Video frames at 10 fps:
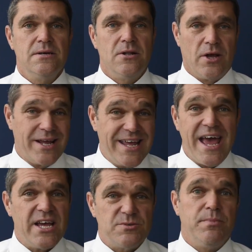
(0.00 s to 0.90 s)
like a
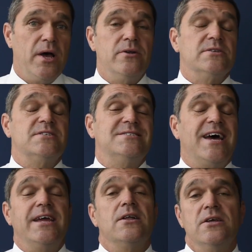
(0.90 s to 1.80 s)
cash bonus to
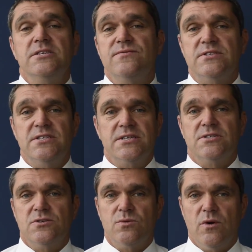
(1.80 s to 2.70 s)
take a lease for 6
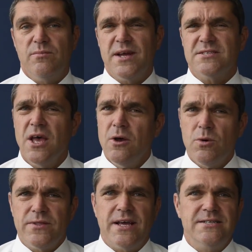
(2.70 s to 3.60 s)
to 12 months.
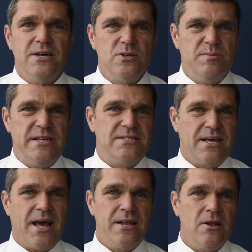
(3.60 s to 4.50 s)
What that tells me is
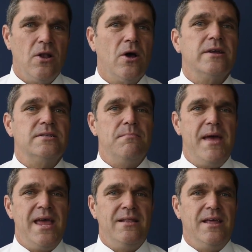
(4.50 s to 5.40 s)
the underlying
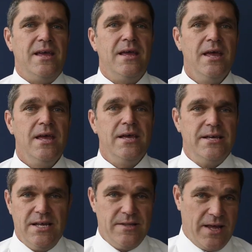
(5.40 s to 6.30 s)
demand
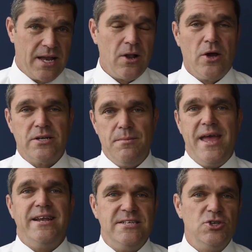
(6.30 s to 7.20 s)

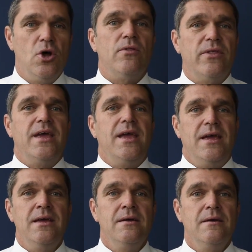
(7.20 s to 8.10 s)
is not
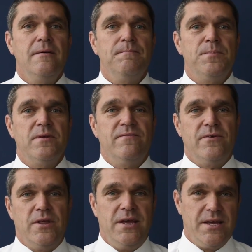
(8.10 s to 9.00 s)
there for
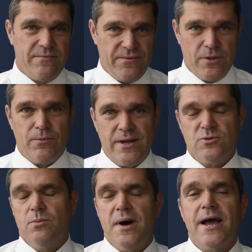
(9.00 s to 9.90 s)
the
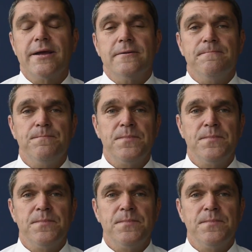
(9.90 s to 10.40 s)
rental market.